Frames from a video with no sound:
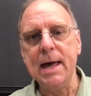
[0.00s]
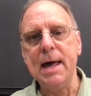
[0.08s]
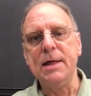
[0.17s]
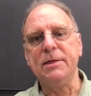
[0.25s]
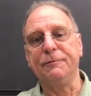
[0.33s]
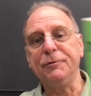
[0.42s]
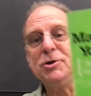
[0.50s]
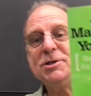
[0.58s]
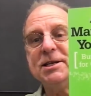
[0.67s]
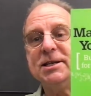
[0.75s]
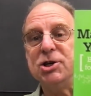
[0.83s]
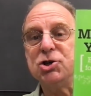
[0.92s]
The first
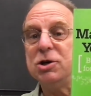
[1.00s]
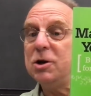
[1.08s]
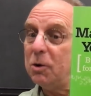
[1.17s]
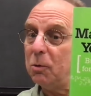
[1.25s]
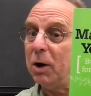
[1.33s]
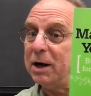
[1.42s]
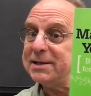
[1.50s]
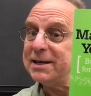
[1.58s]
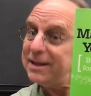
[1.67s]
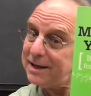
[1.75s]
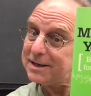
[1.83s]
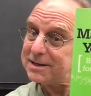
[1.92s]
edition was
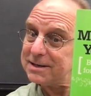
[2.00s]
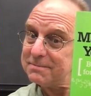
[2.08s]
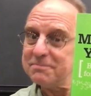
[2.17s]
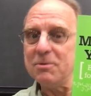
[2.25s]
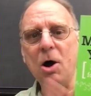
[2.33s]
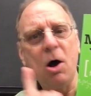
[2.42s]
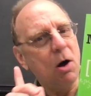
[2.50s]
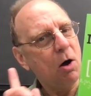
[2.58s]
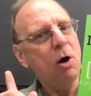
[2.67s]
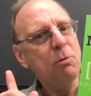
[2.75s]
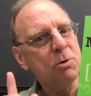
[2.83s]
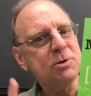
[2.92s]
this,
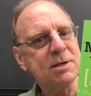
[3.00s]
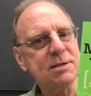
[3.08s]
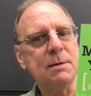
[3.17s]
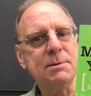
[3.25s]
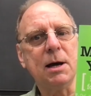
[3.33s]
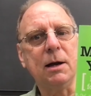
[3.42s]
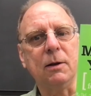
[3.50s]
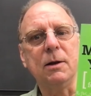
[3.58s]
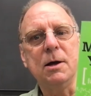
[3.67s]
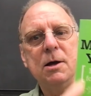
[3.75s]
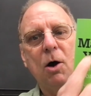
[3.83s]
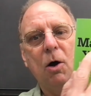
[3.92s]
almost the same title.
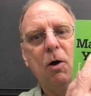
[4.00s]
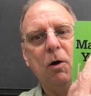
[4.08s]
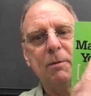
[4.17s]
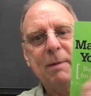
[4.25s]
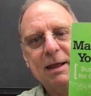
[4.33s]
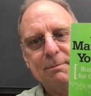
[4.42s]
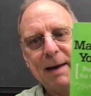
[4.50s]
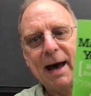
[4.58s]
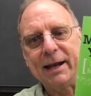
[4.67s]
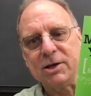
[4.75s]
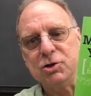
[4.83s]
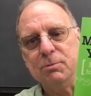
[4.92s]
All the
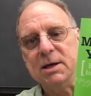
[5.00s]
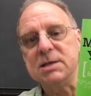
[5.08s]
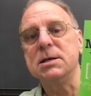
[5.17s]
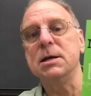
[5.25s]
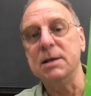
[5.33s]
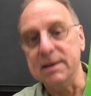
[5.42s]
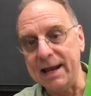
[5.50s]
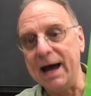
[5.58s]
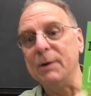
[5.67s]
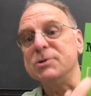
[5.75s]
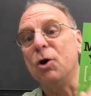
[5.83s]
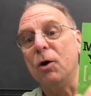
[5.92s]
mathematics you missed. Now
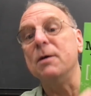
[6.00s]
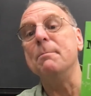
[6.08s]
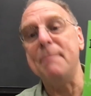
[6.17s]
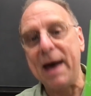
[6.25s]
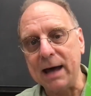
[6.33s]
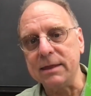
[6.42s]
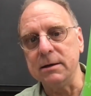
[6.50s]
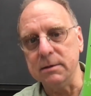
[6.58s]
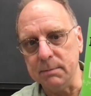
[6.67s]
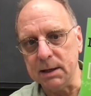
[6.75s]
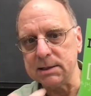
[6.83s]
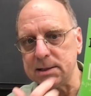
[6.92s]
it's all the math you
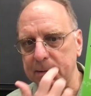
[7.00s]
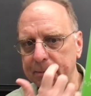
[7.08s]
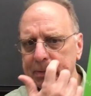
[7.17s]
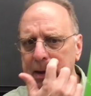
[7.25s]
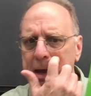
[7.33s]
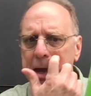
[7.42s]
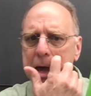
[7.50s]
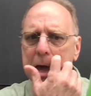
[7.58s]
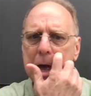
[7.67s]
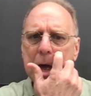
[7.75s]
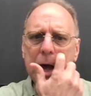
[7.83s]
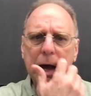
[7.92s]
missed.
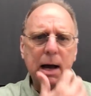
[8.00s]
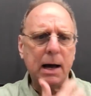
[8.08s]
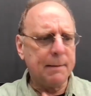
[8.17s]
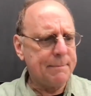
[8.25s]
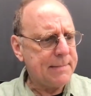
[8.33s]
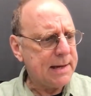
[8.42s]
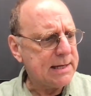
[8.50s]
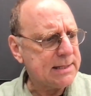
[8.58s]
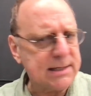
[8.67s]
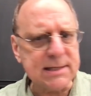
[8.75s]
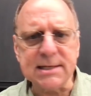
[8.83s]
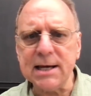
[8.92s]
Um, it's
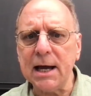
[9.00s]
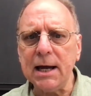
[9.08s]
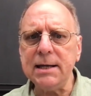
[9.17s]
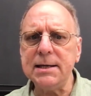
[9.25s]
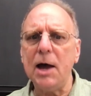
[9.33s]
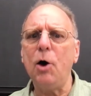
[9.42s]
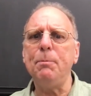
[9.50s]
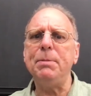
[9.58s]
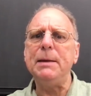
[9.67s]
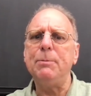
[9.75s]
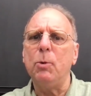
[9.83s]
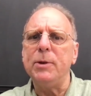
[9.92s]
designed to help
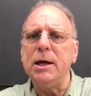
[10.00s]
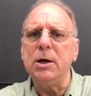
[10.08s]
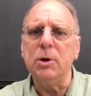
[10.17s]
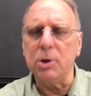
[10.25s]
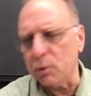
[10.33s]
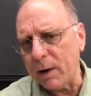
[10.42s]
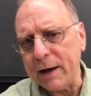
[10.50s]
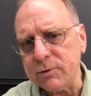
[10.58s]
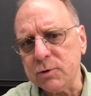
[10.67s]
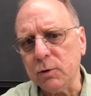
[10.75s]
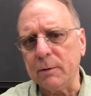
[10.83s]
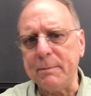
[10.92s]
people when they go to grad
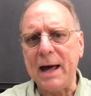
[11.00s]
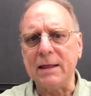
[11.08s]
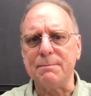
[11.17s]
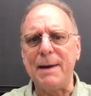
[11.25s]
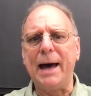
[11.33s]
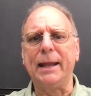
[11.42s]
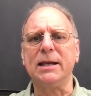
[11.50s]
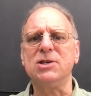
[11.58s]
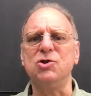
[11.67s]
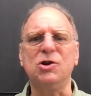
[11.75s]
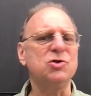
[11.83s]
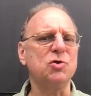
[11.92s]
school in mathematics
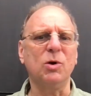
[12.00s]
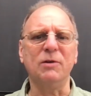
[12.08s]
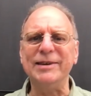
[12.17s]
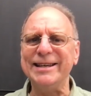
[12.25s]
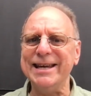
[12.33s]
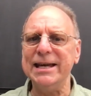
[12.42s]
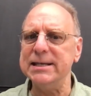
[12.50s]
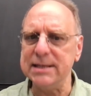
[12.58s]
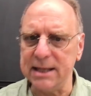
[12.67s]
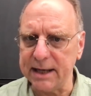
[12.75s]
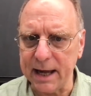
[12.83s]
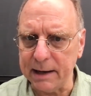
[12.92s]
to sort of get into
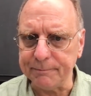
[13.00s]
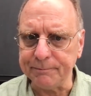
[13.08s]
the game.